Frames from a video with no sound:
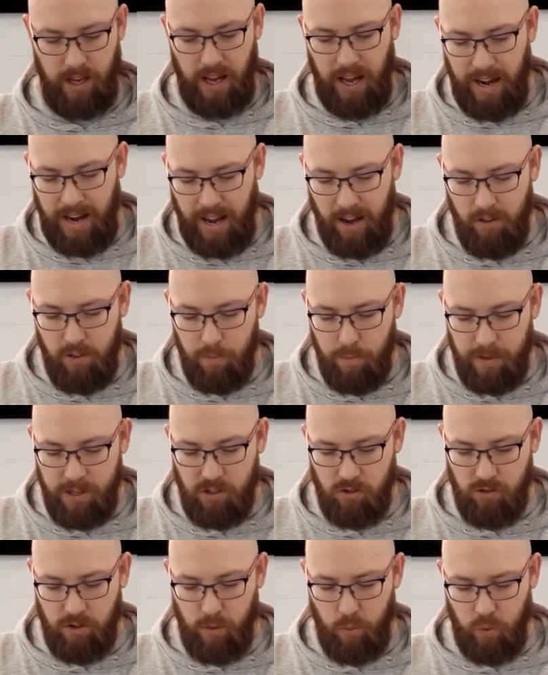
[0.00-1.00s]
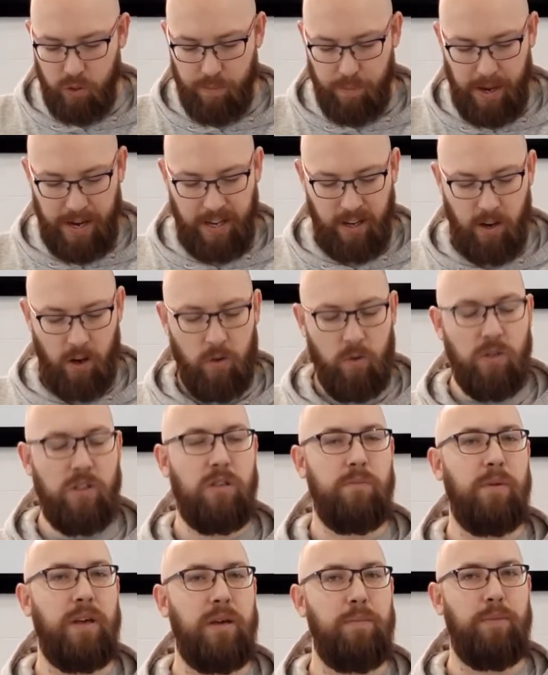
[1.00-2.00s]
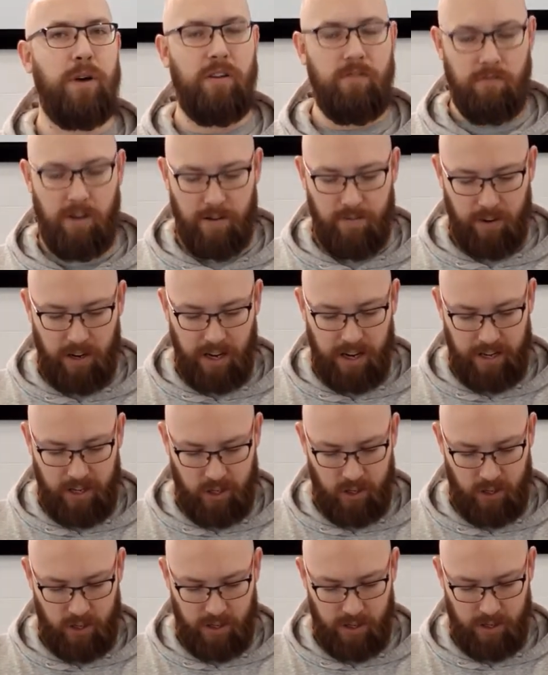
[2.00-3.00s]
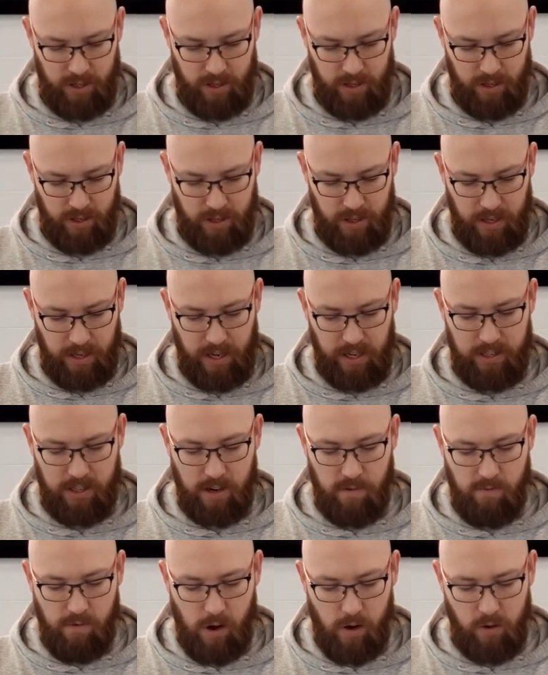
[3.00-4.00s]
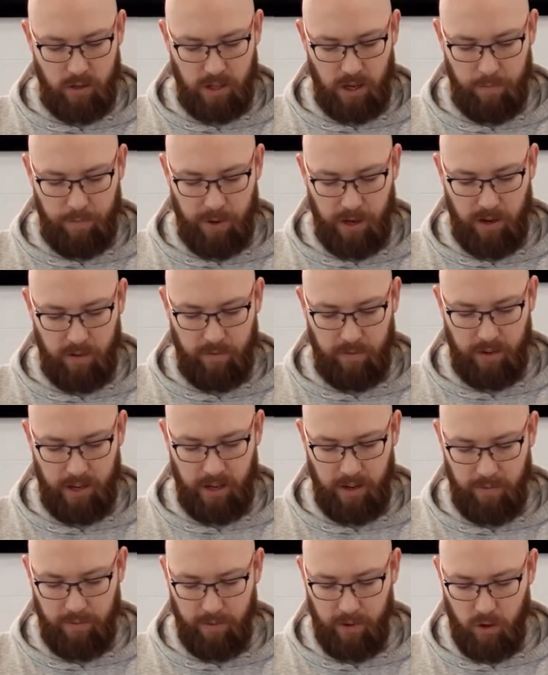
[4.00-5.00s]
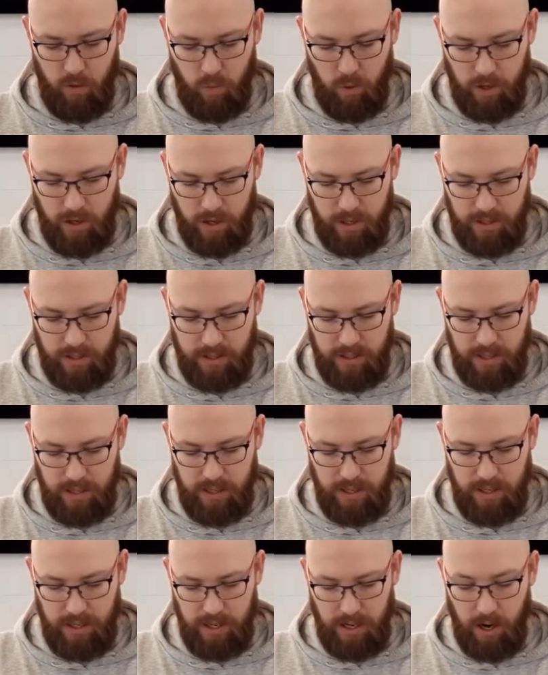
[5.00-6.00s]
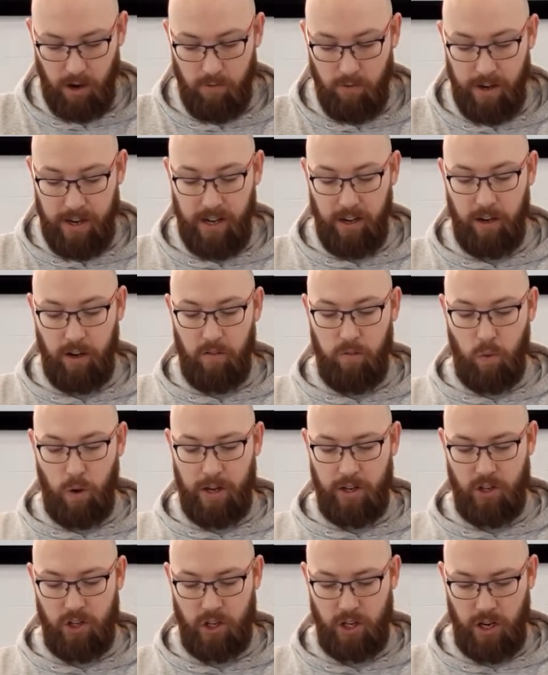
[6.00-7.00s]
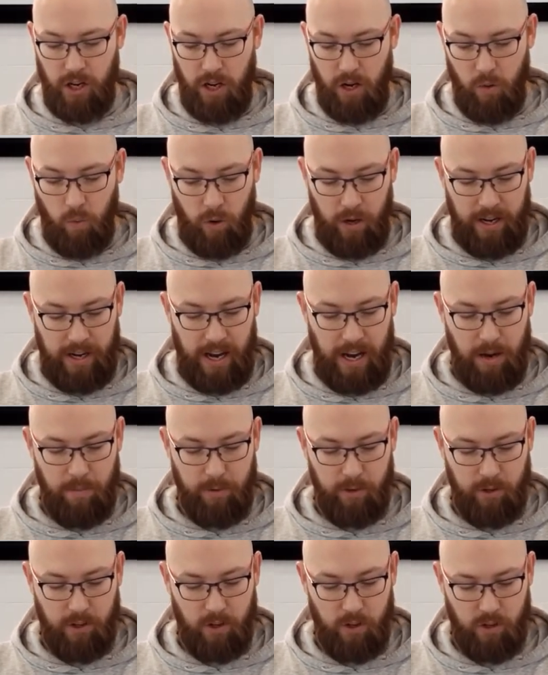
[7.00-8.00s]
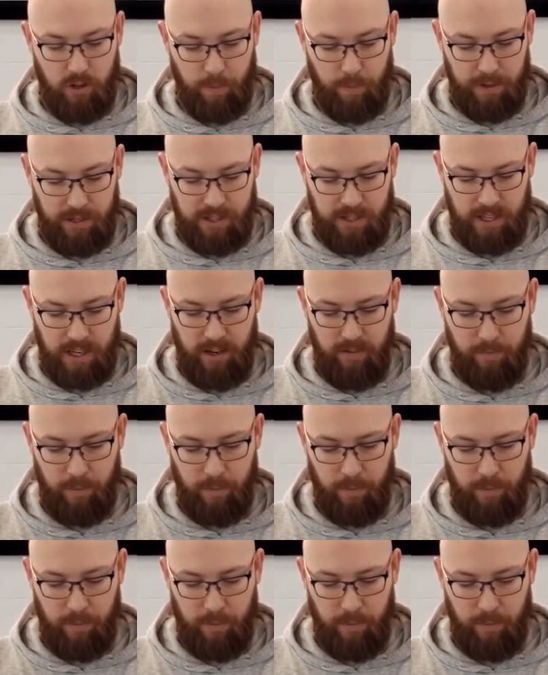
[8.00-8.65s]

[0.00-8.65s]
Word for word: and how the mystery was made known to me by revelation, as I wrote above in a few words, a reading of which will enable you to perceive